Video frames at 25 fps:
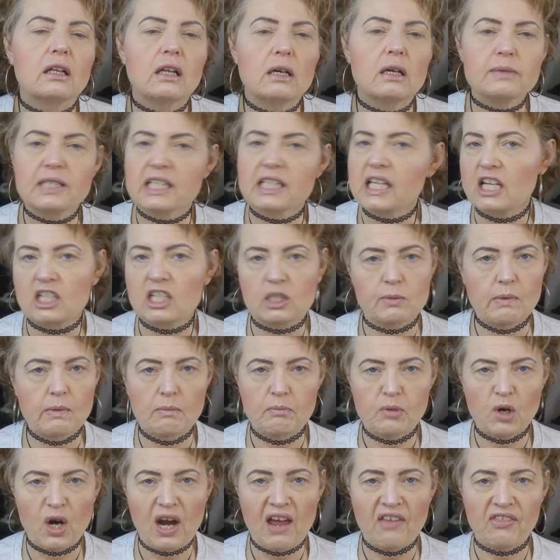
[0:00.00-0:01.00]
Let me catch
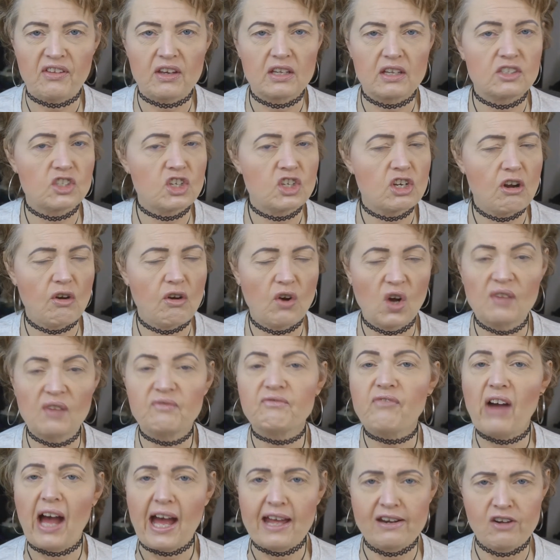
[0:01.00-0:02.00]
my breath, because you know
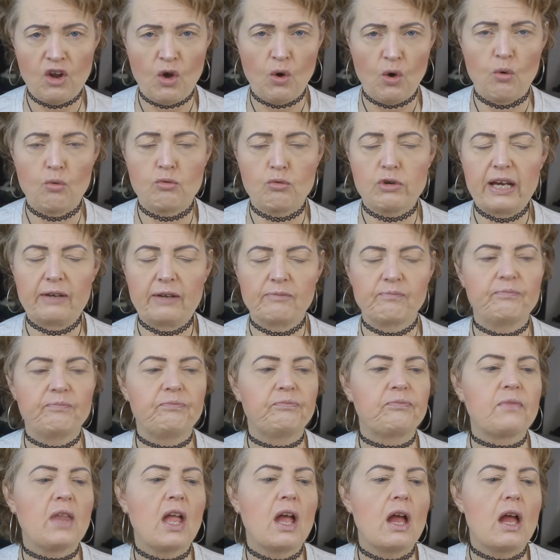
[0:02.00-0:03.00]
I'm fat and old.
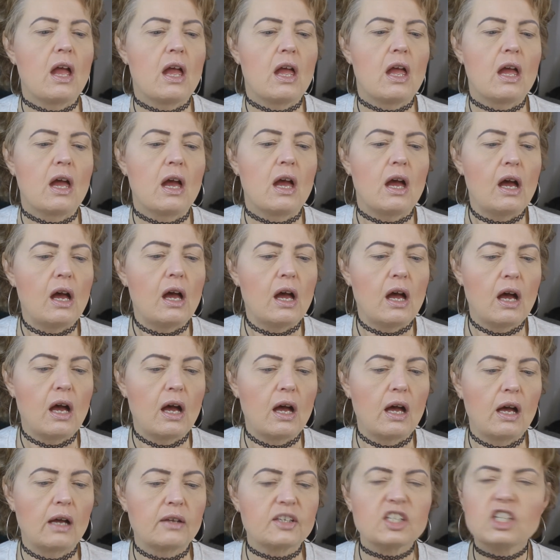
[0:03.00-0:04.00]

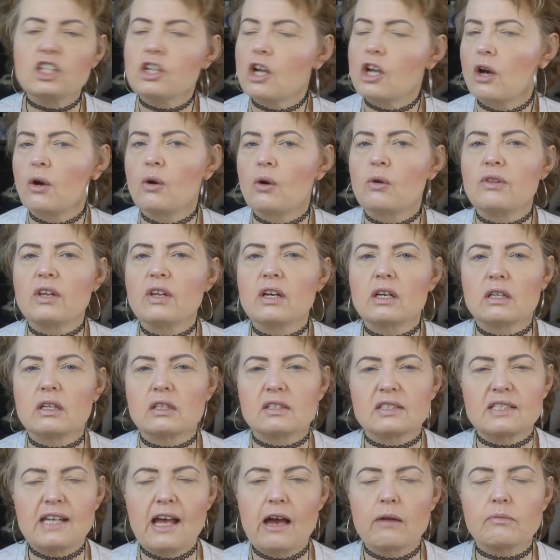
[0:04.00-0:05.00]
You know,
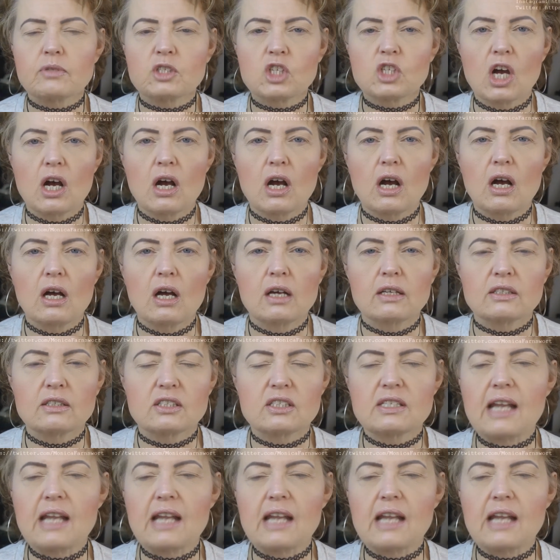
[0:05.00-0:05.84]
the Snapchat.